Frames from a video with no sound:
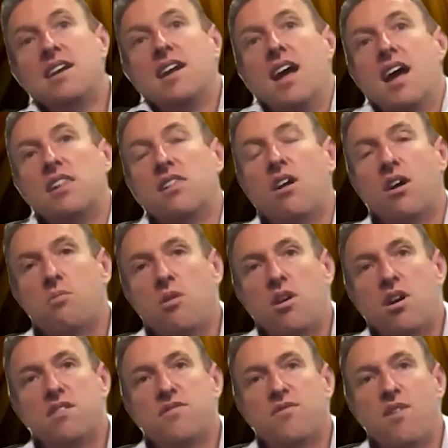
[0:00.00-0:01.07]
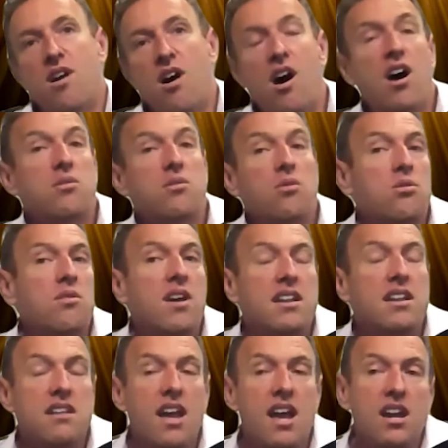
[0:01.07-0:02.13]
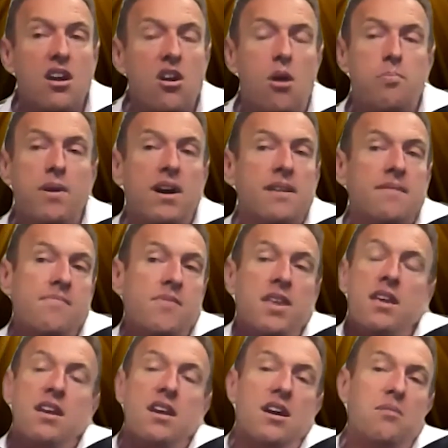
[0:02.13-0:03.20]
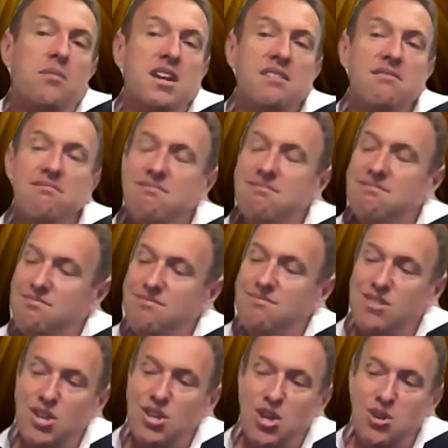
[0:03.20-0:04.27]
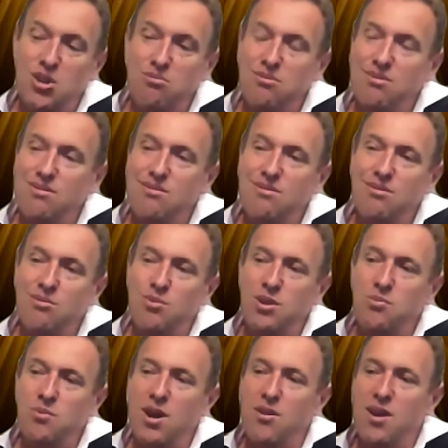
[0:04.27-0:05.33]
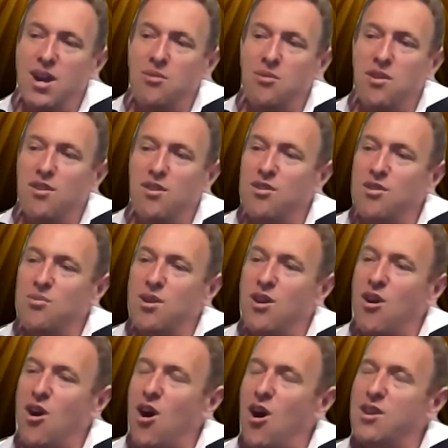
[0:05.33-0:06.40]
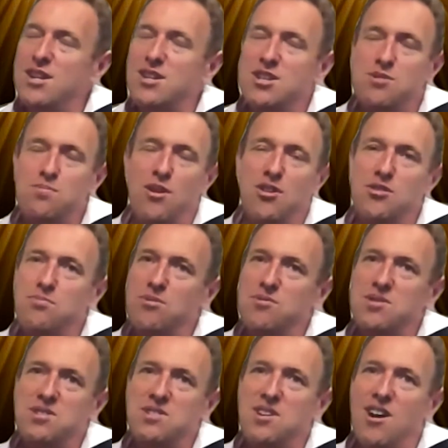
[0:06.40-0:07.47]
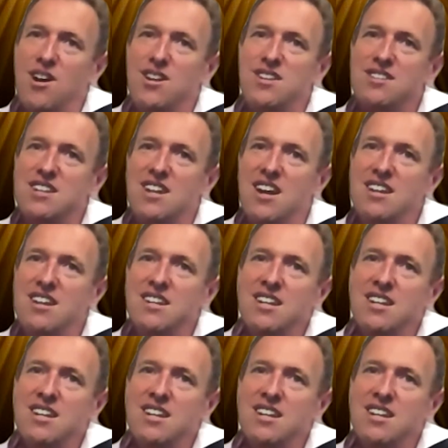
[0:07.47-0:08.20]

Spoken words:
And likewise for iron ore and copper. I mean, you know, we're a highly disposable society today,